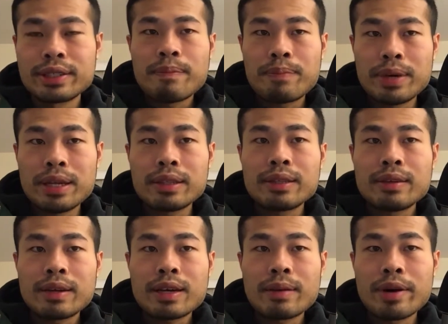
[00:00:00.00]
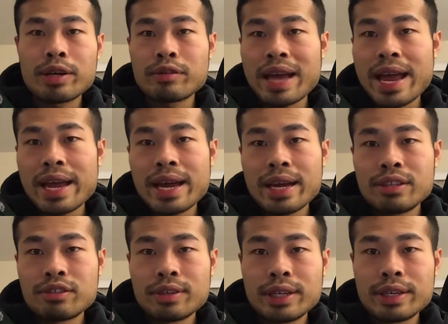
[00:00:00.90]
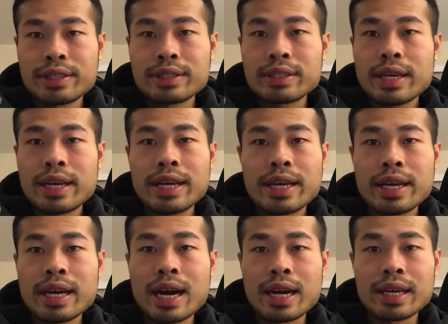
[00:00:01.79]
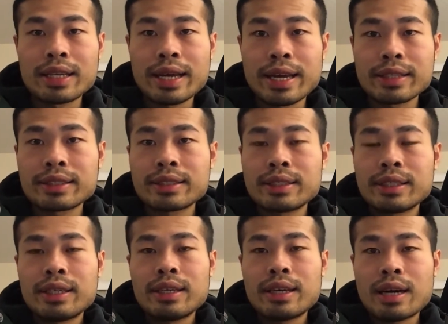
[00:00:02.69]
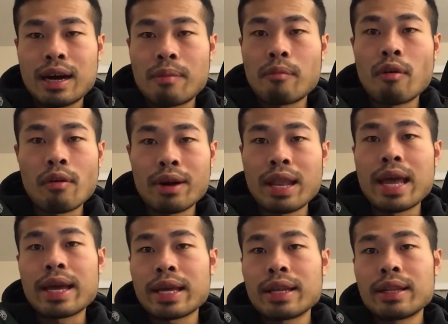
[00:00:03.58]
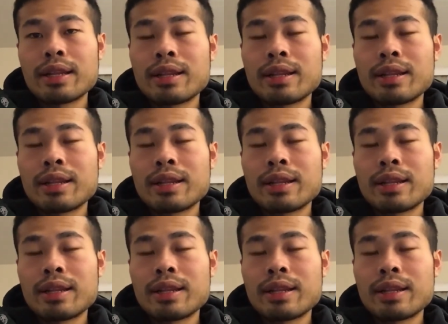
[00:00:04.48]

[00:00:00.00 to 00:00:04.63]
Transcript: But compared to AI engineers, AI architects are more lacking.